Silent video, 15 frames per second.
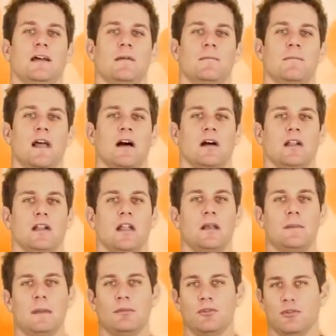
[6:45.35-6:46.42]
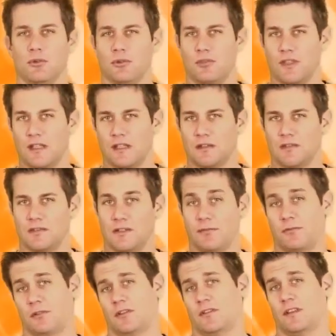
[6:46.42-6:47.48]
Now, a lot of people do things
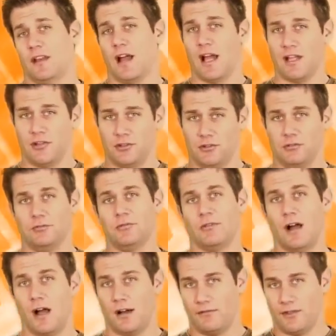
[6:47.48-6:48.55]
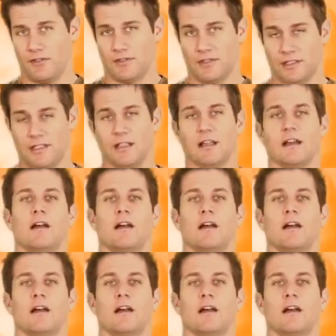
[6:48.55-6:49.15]
different than I do, obviously,